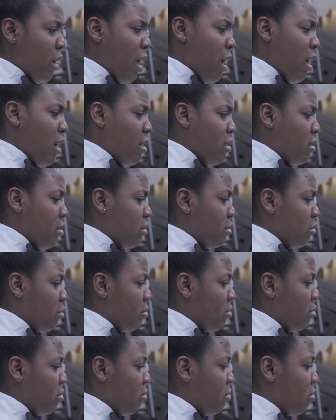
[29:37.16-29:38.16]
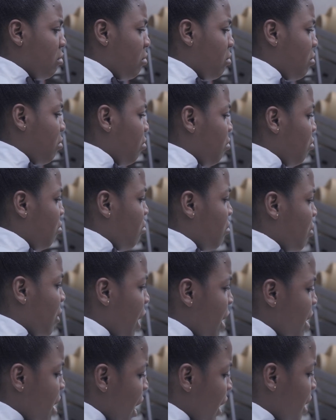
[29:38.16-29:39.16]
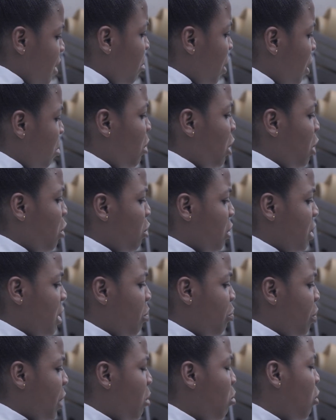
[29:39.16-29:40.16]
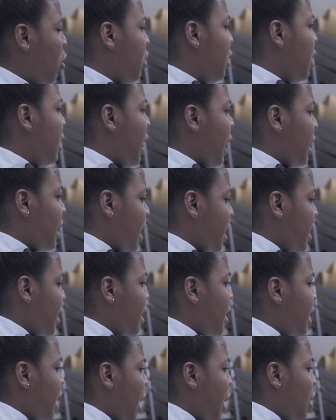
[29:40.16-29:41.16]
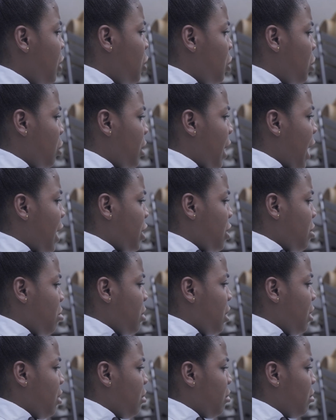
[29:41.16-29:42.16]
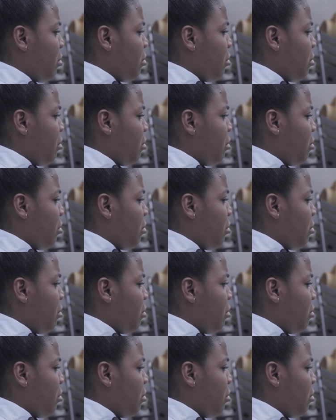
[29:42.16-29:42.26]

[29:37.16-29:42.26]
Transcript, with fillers: Eh? Now he has made me lose the big money that Stella used to dash me.